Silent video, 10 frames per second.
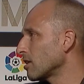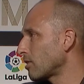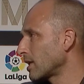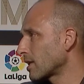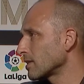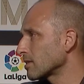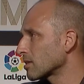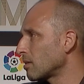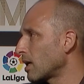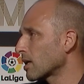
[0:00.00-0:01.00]
of Andres
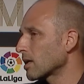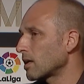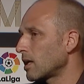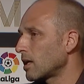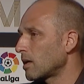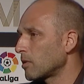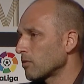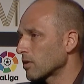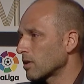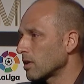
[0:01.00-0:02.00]
Escobar um, of
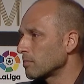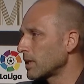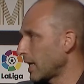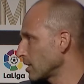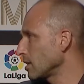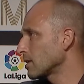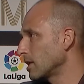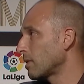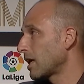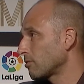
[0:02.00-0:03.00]
the Colombian national
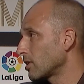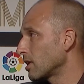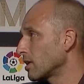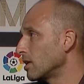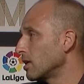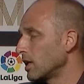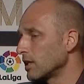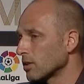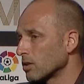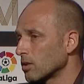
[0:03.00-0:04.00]
team after
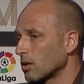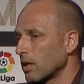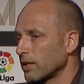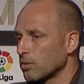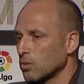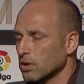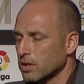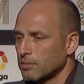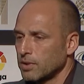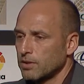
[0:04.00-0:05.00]
his own goal at the World
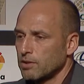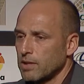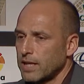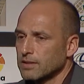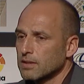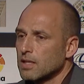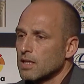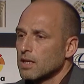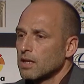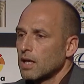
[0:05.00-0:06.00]
Cup in the US.
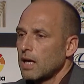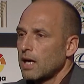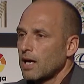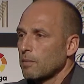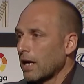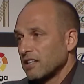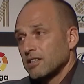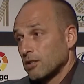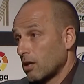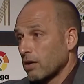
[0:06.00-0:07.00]
Um, I
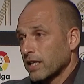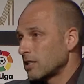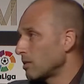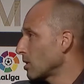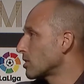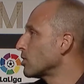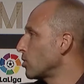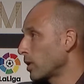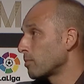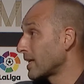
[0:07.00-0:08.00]
didn't know actually what to do
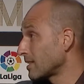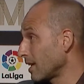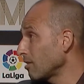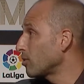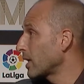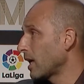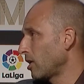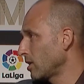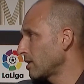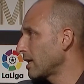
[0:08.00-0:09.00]
with myself when I
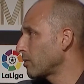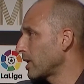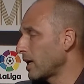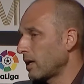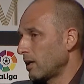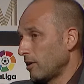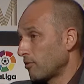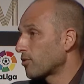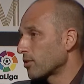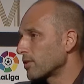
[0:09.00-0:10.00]
heard that, when I
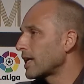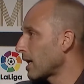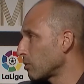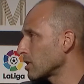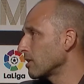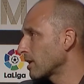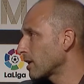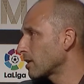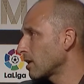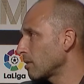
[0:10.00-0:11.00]
lived through that. I was living in
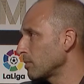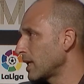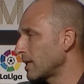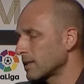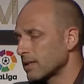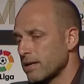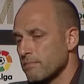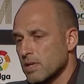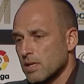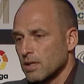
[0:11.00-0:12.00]
Colombia at that time,
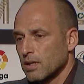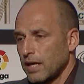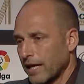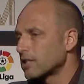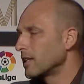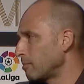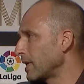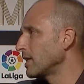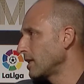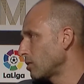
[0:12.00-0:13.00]
actually in
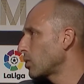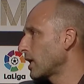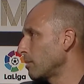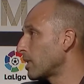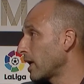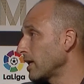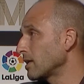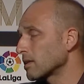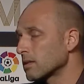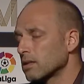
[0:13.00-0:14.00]
Medellin where he played.
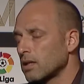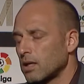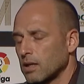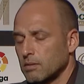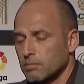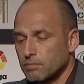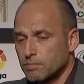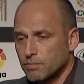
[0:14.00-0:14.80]
Um,